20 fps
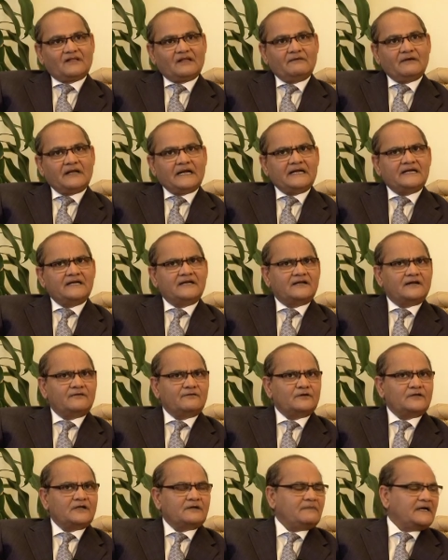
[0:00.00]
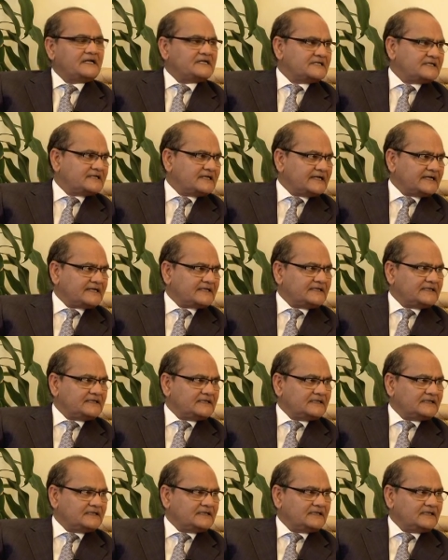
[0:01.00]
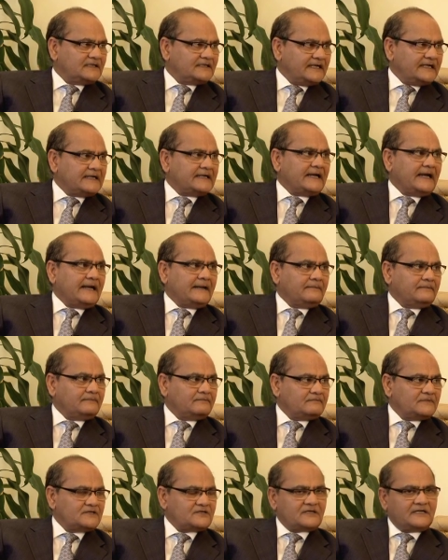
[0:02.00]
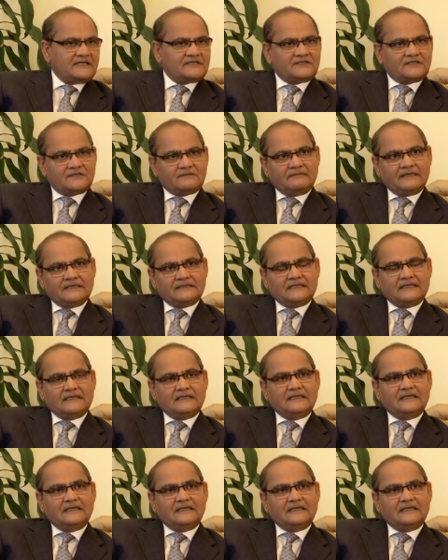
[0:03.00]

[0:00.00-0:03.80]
where I had interviewed the managing director at that time, Mr. S.S. Mehta.